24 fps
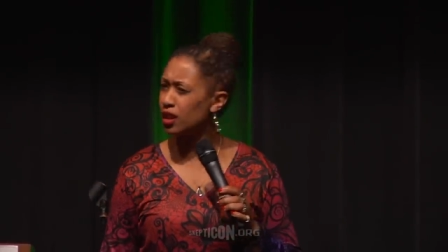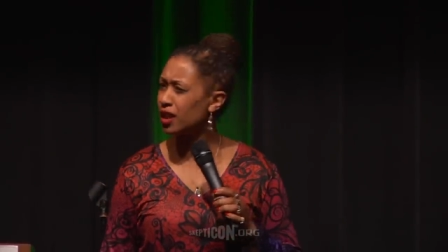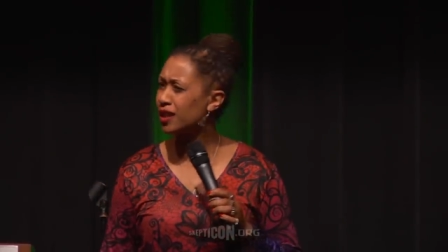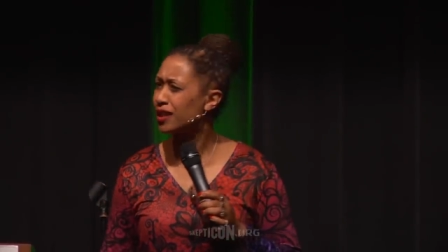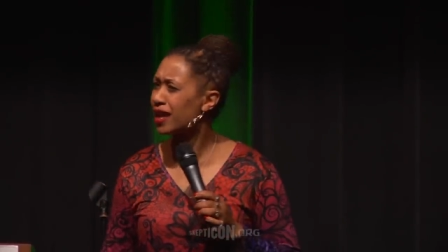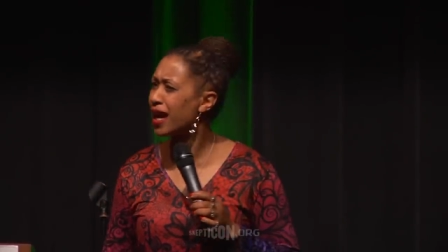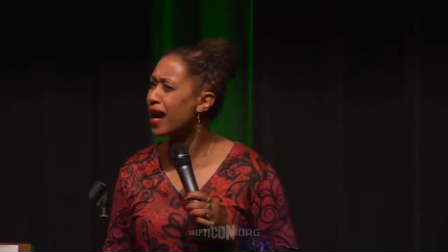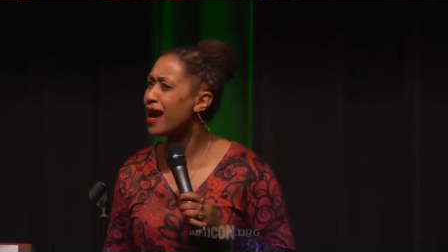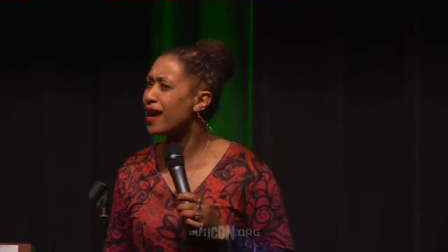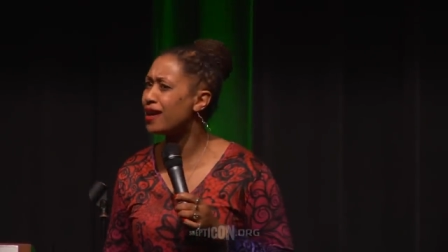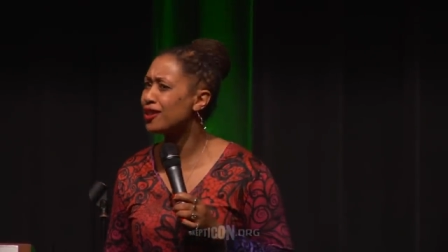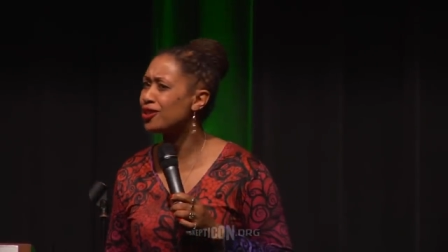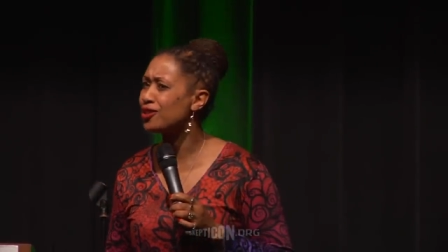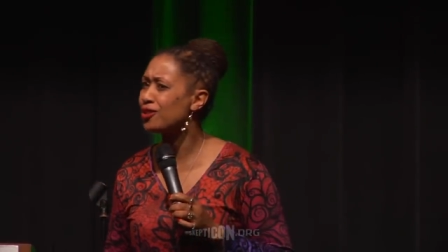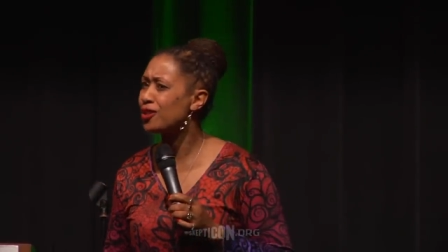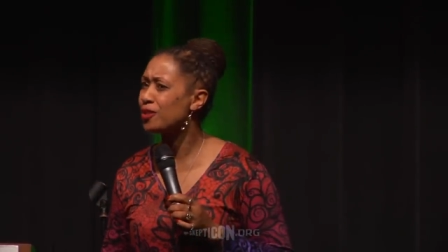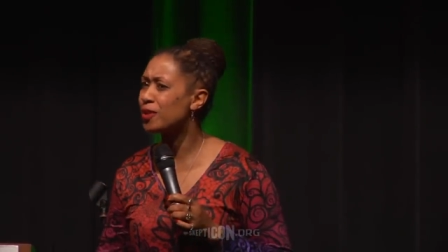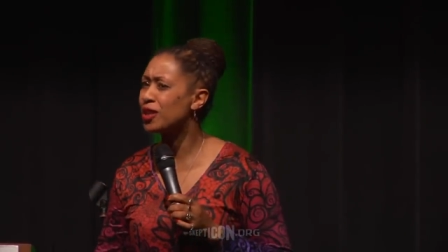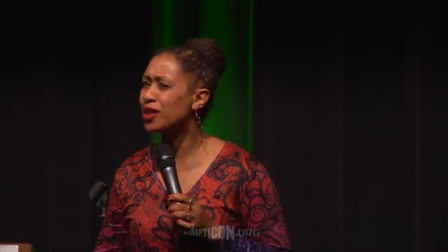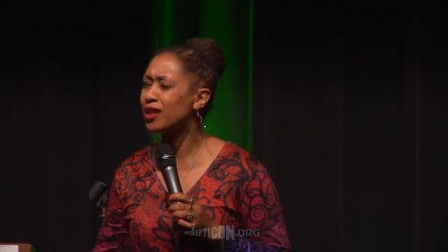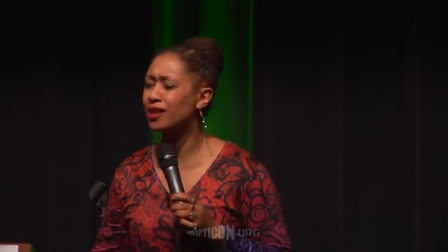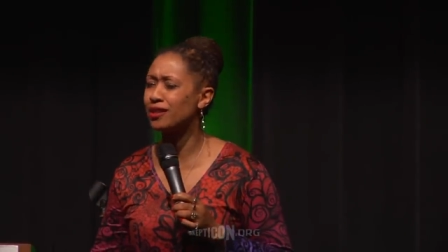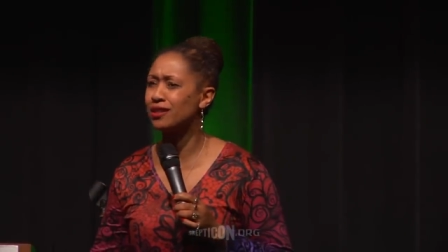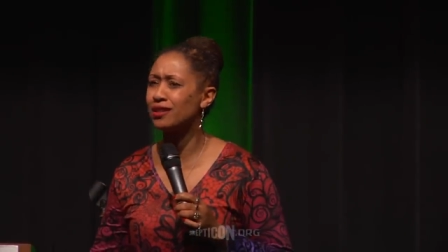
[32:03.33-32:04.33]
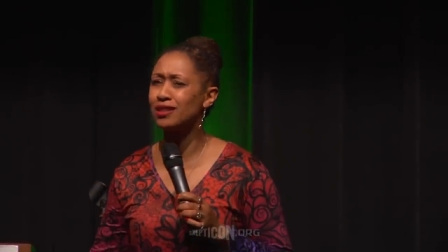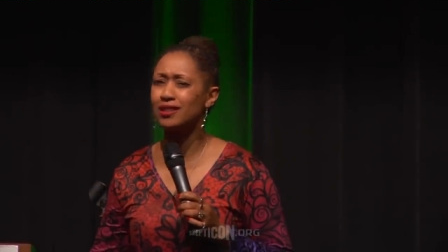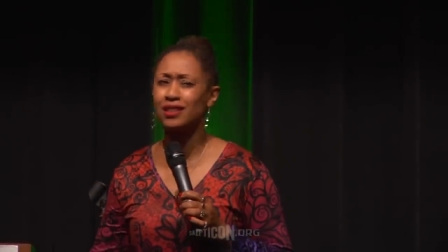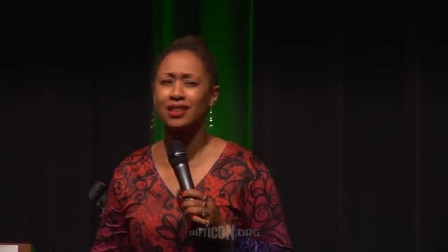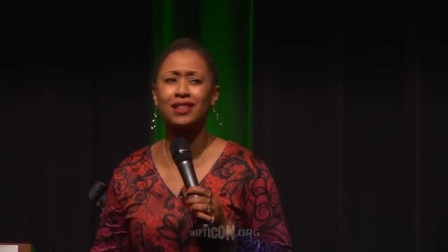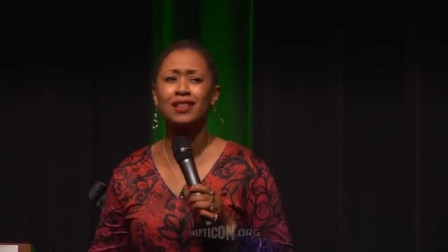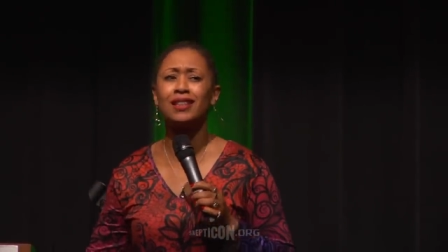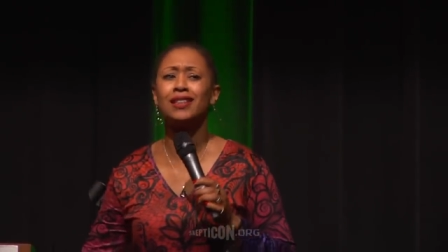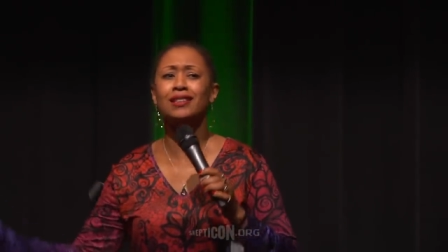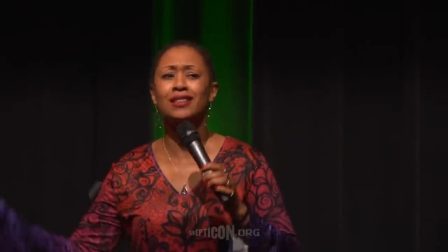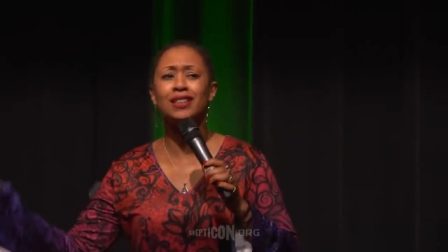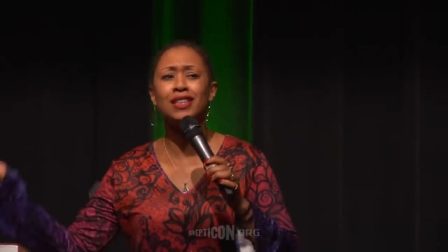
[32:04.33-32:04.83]
Yeah, you'd be like,
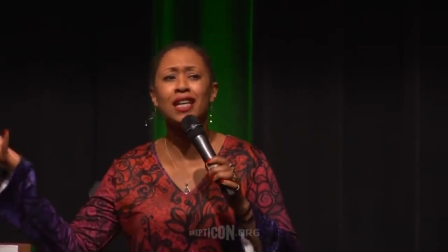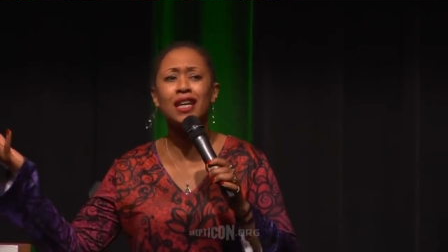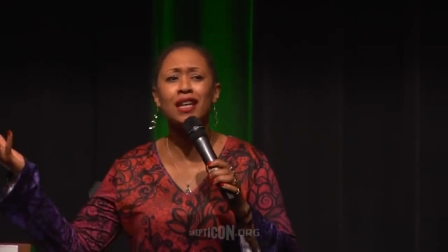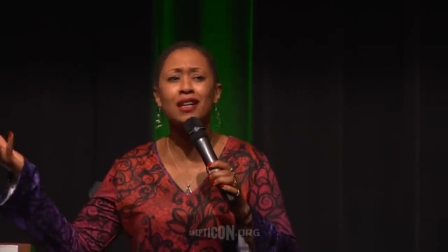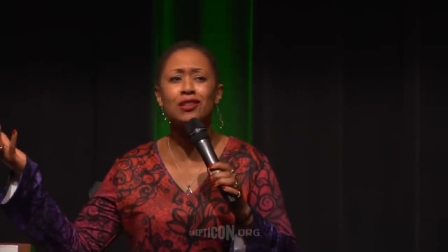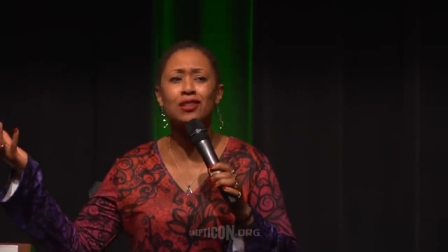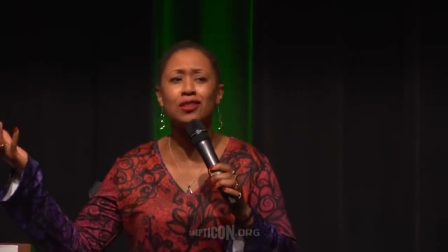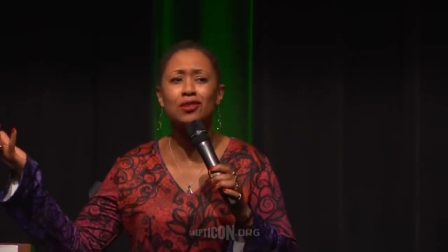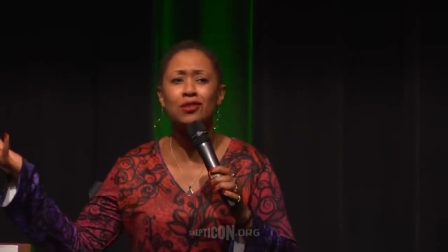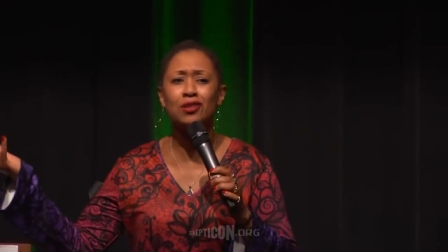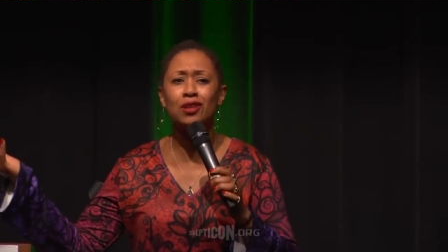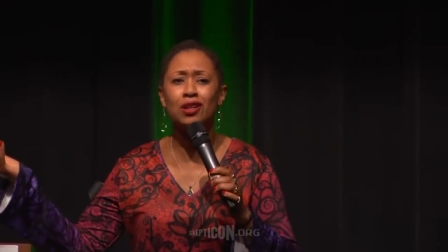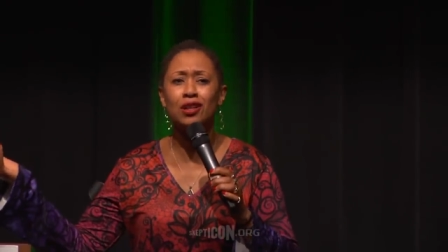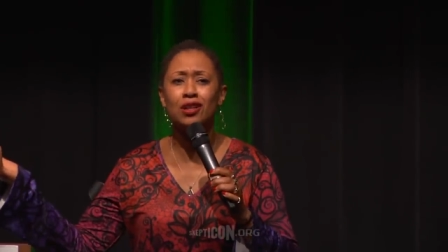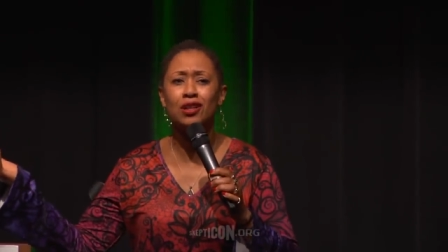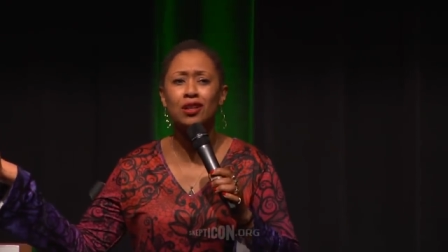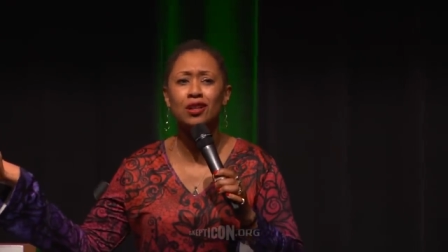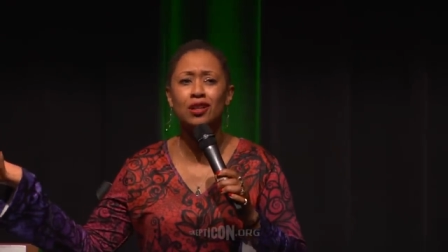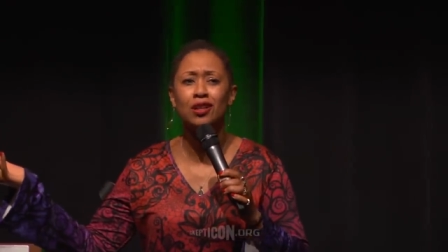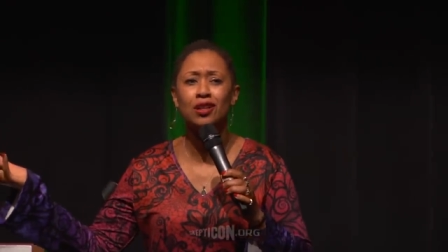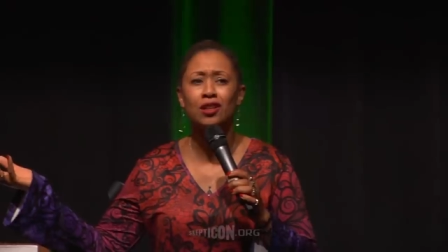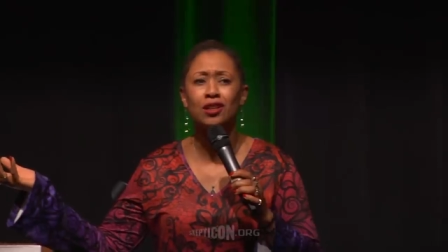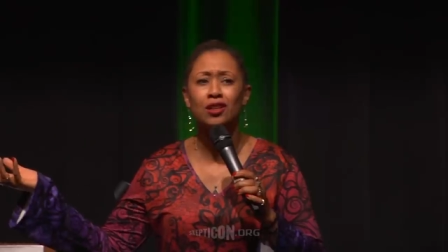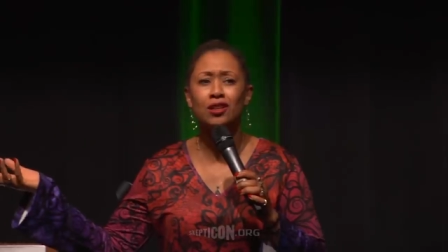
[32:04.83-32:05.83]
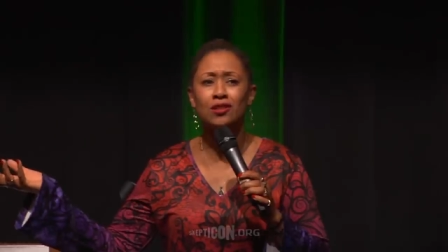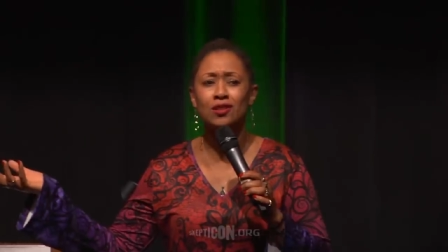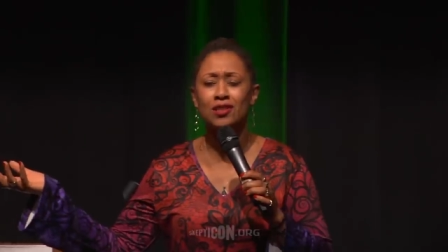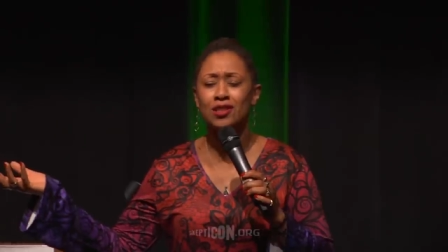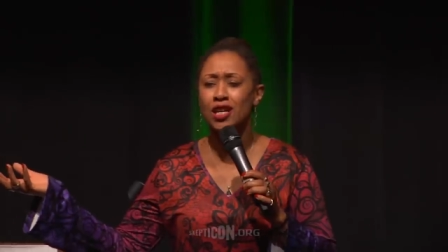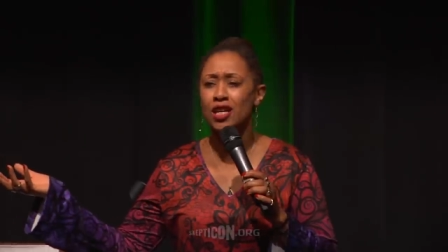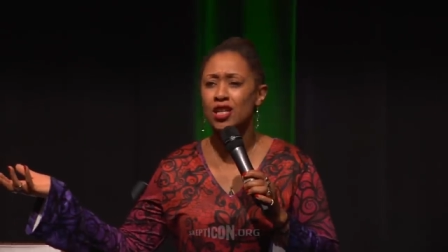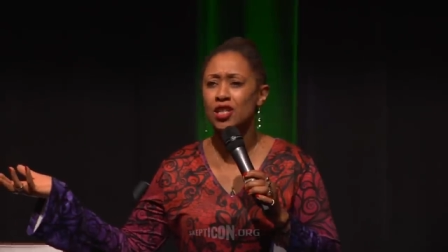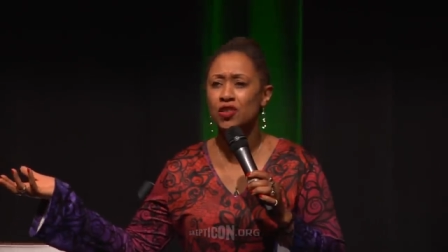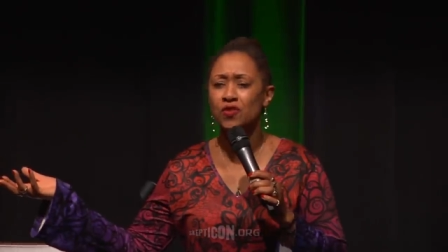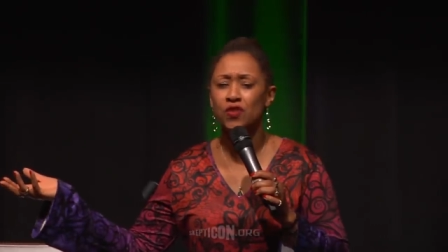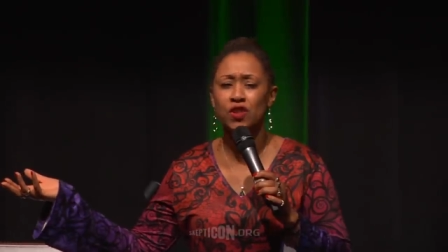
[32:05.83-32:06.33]
like Leighann, you're a, you're a
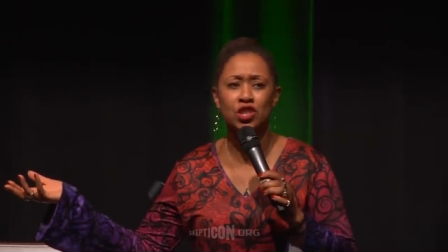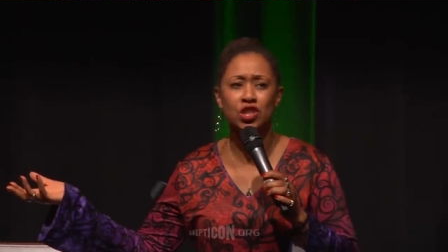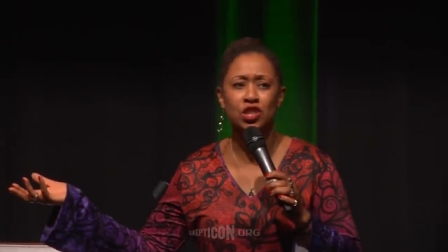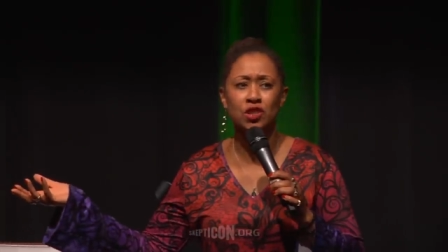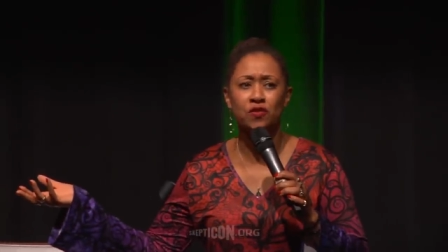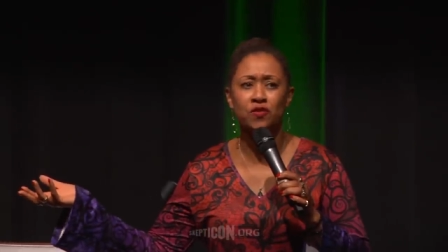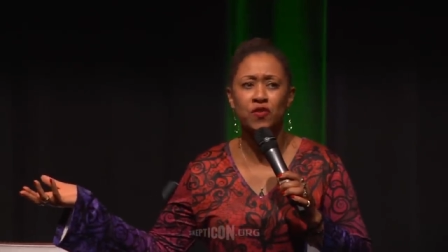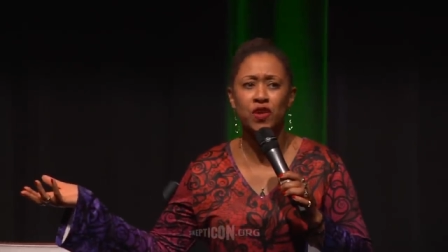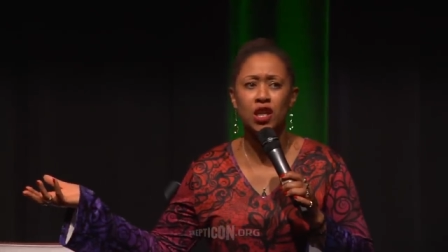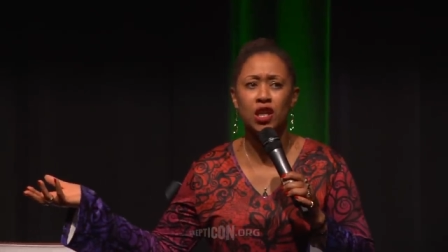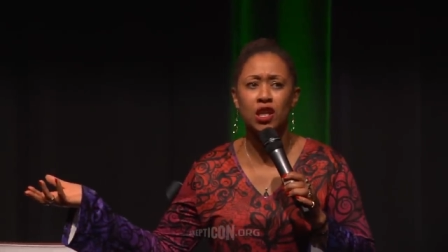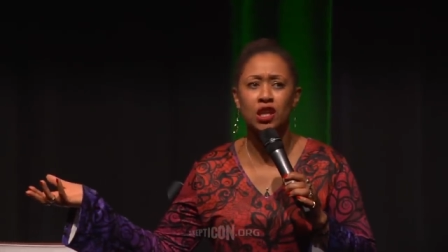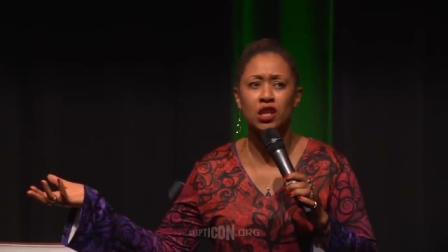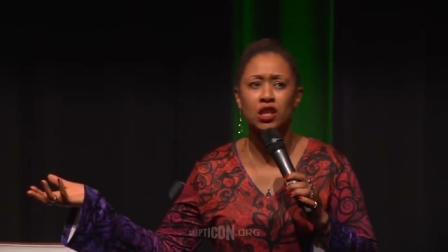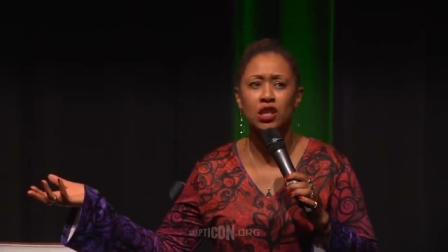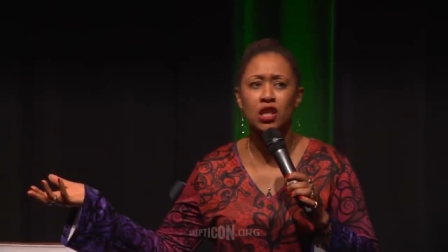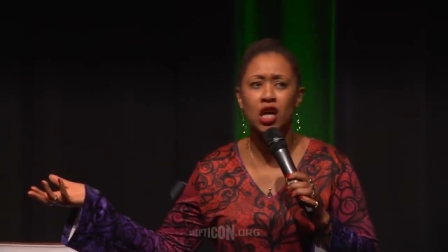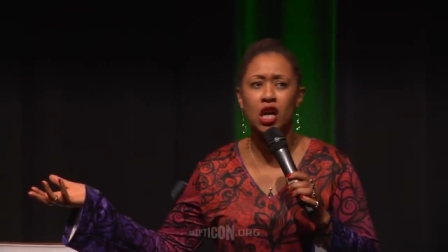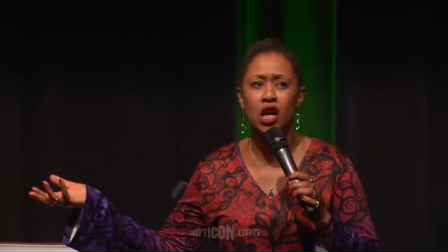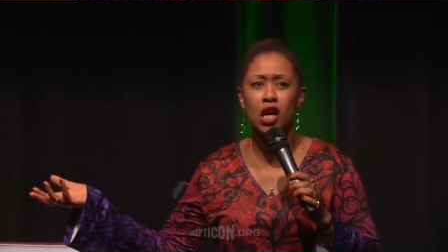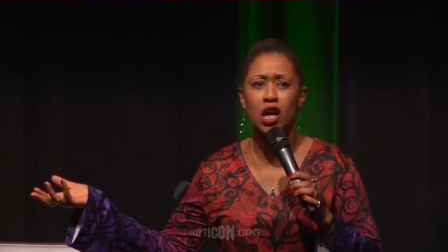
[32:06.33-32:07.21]
science fiction fan.